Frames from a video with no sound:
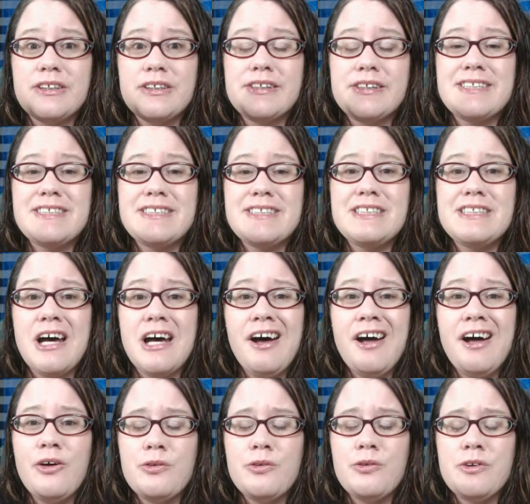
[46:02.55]
the
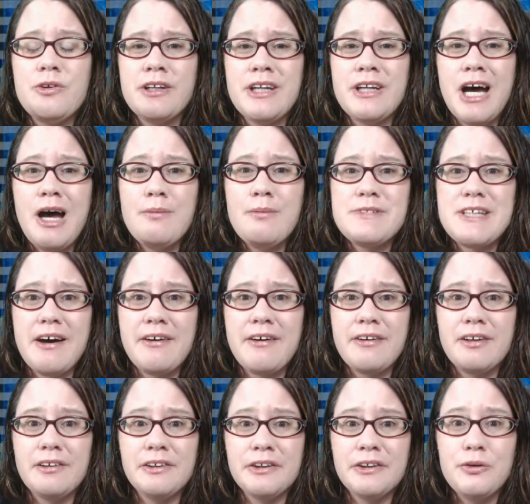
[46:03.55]
knob down
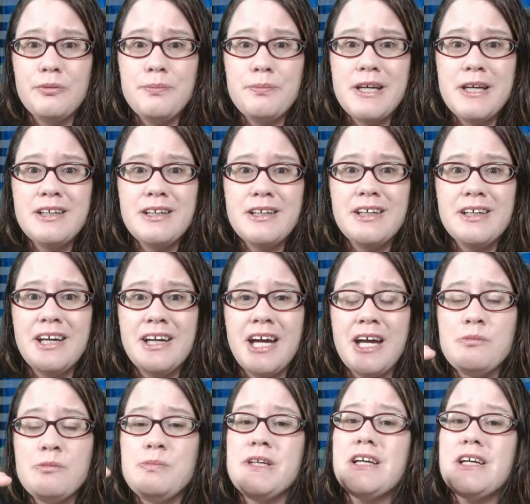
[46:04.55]
a little bit
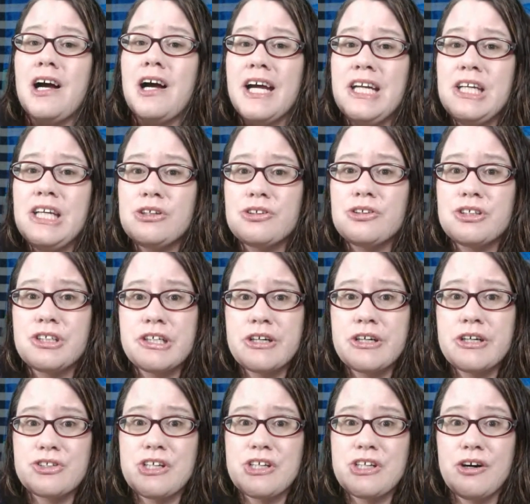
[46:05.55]
and be kinder to
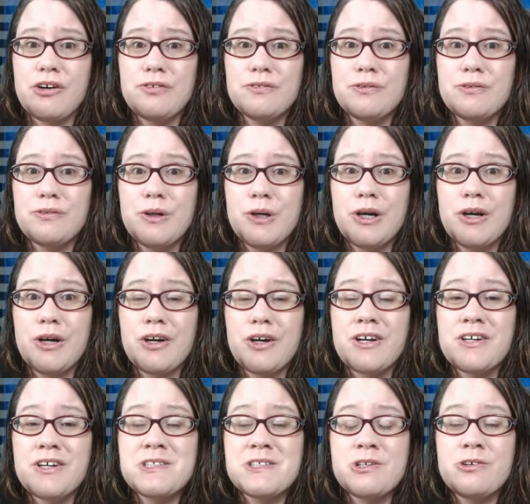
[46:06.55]
yourself,
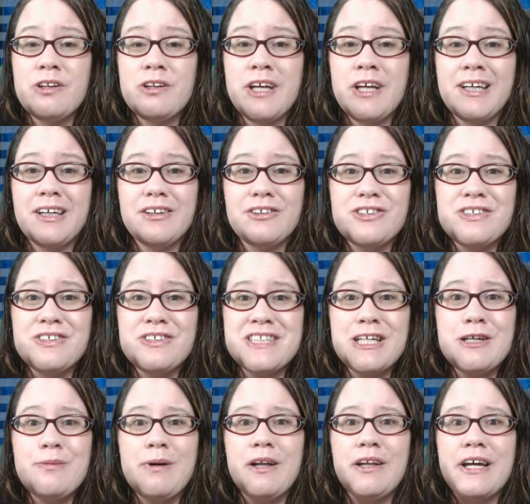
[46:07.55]
because you're like, just think
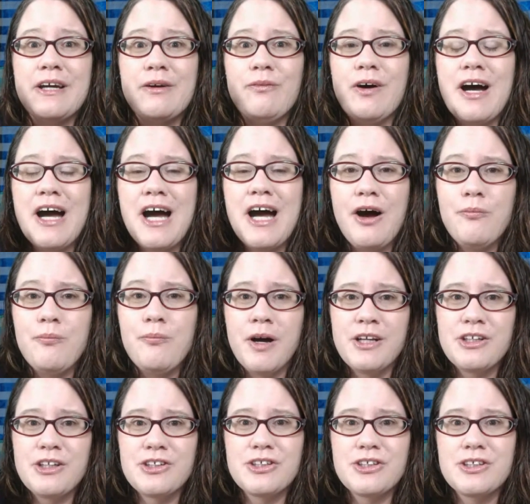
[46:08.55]
about, like, well, how
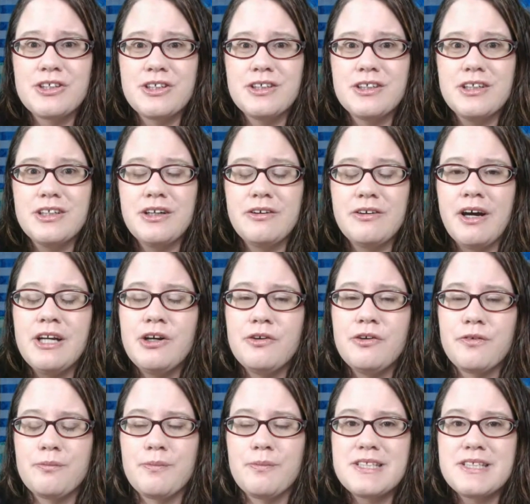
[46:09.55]
much, I know
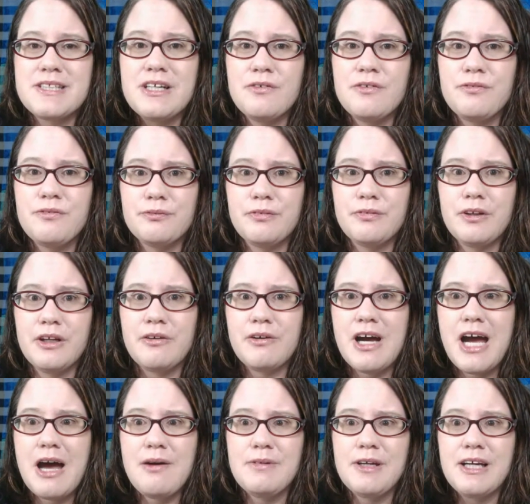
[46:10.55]
for myself,
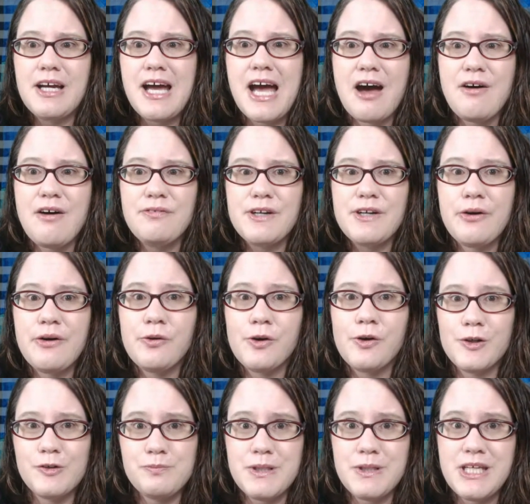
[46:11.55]
having a half an hour
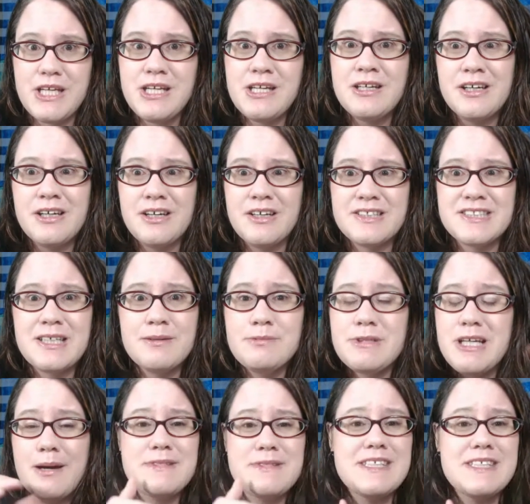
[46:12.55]
of me
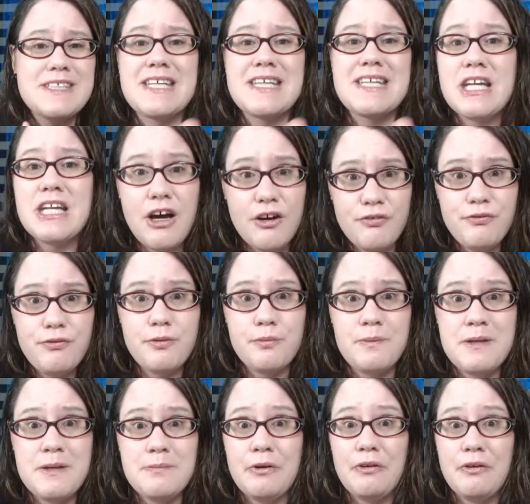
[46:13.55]
sometimes is enough for
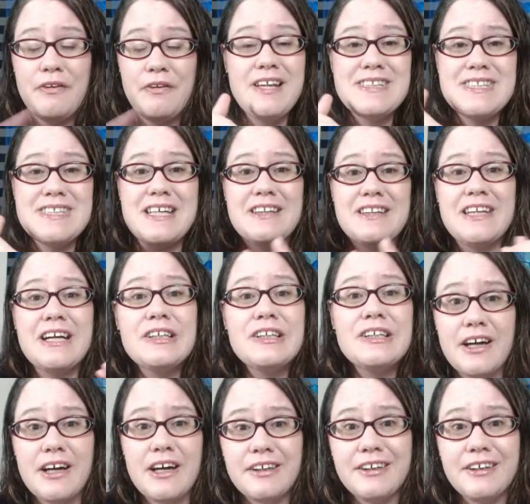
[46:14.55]
people. That's it. They're
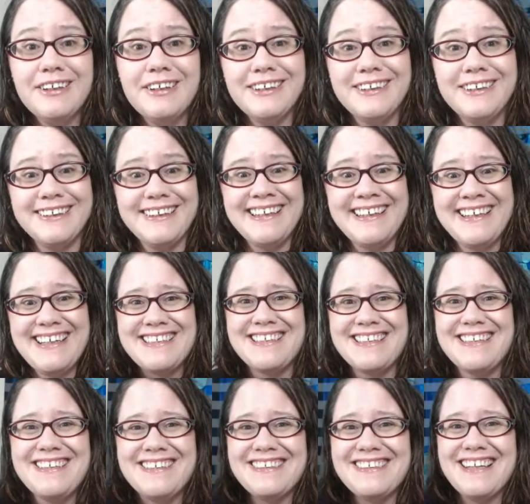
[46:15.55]
done.
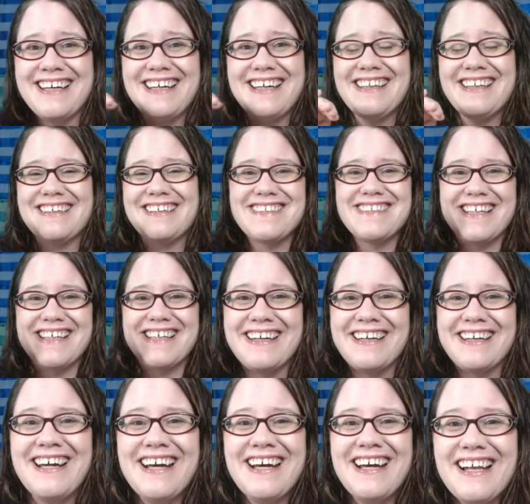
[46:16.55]
Like, they're
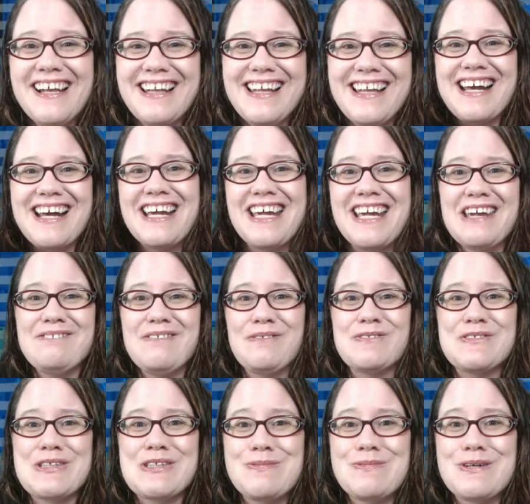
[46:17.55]
done. Like, I gave them
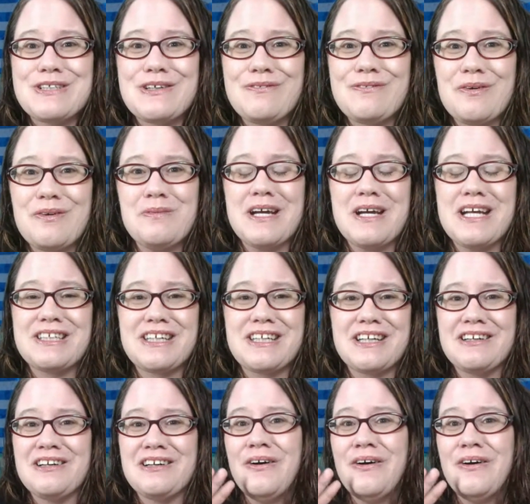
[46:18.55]
so much
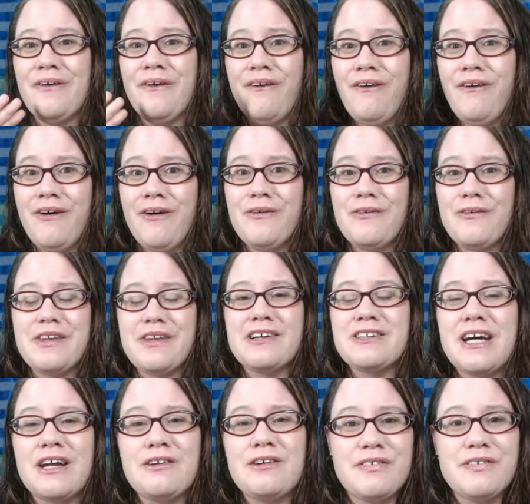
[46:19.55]
information. Woo, they're
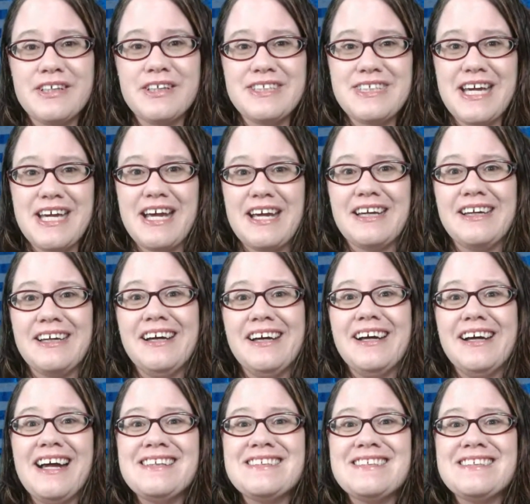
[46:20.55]
done for the day.
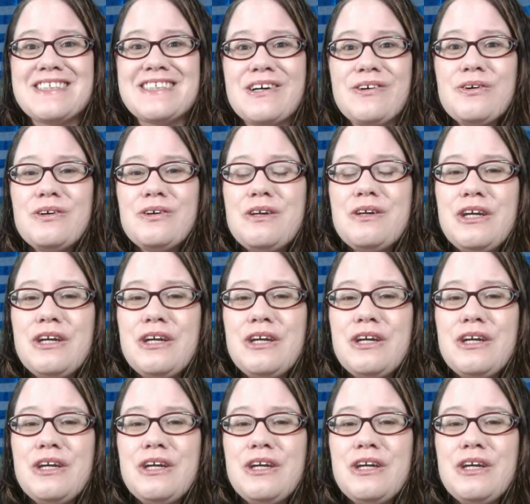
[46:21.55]
And so,